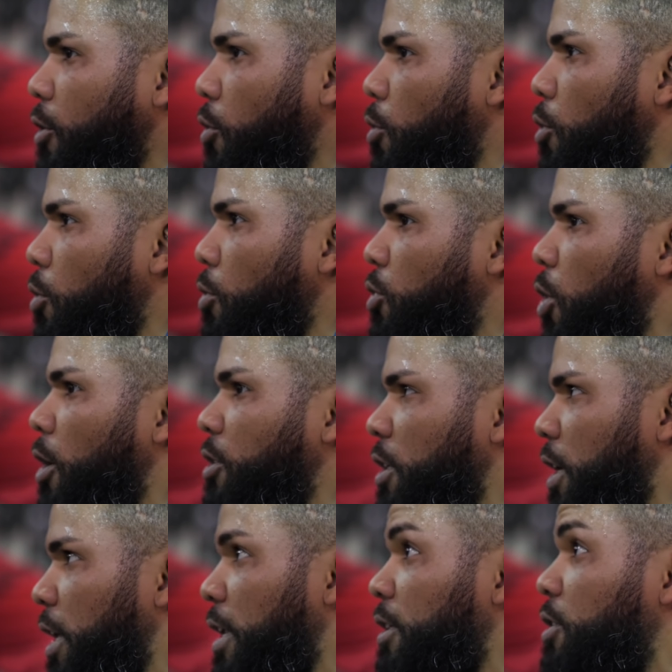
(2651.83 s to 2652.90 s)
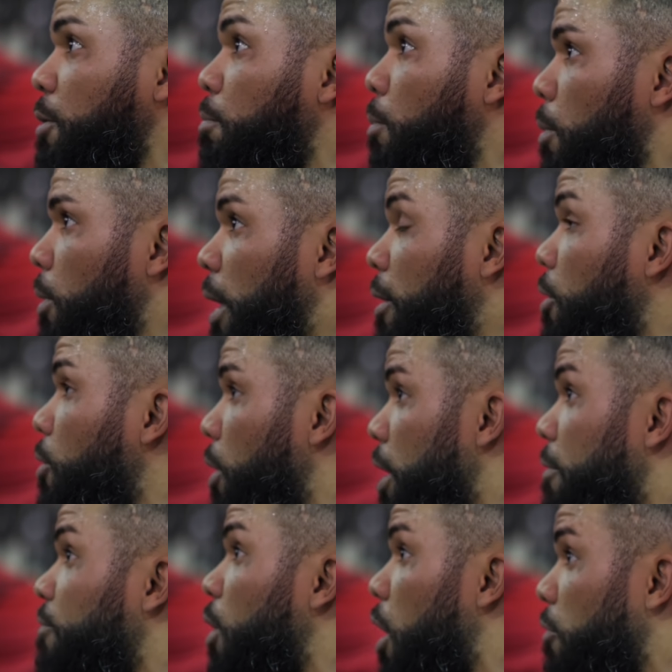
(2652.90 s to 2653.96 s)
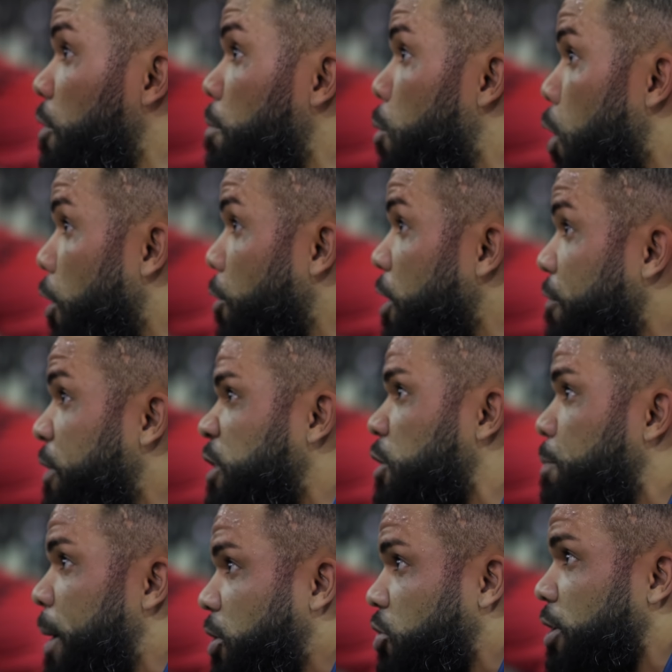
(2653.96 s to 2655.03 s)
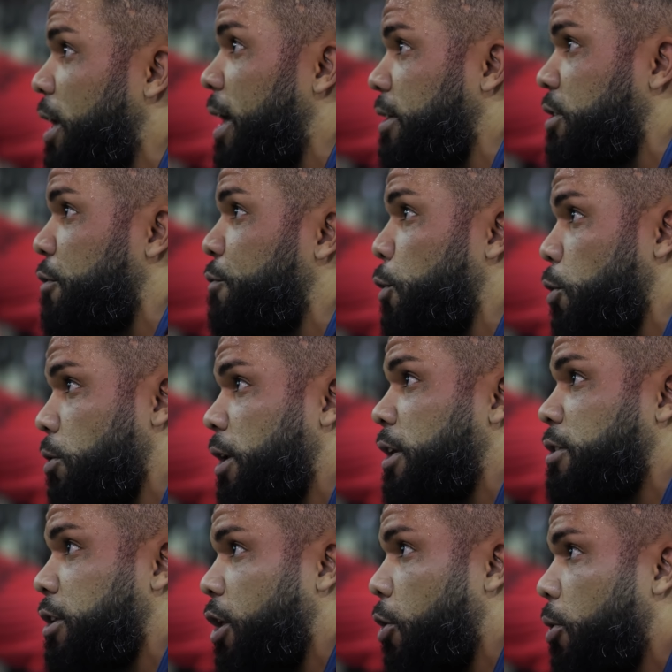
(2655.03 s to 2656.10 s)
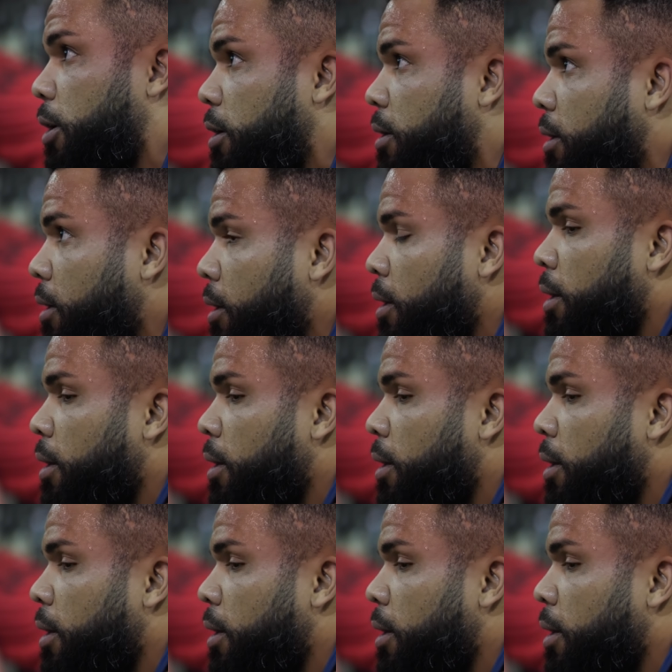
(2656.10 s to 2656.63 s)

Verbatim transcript: You you start to get into like involving more refeeds, especially as the food gets lower. Yeah.